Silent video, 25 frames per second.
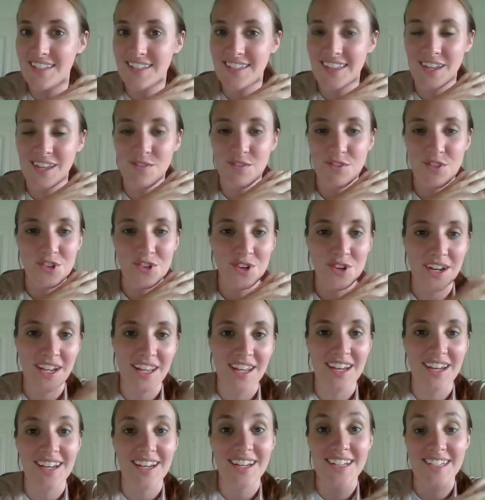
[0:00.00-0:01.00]
They've
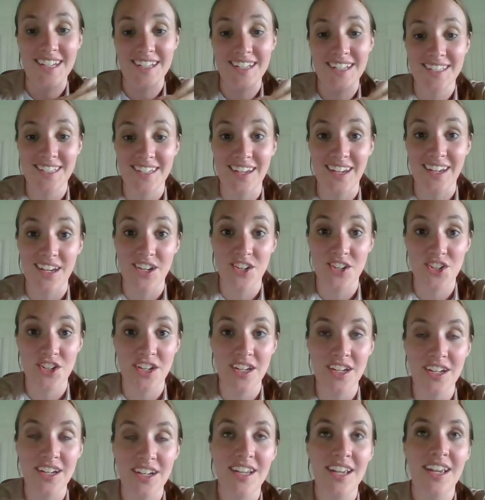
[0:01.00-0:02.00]
created a
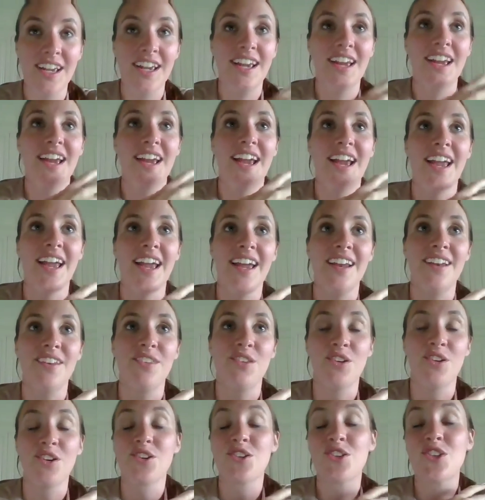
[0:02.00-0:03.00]
destination, and
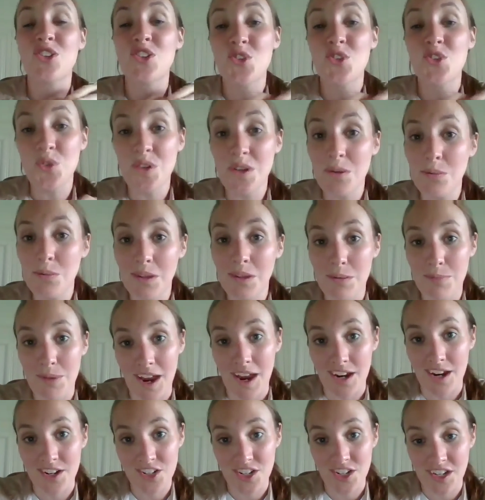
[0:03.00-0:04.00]
they're extremely
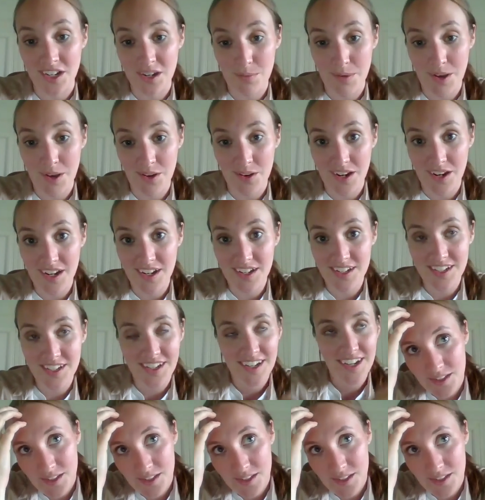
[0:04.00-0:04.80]
passionate about it.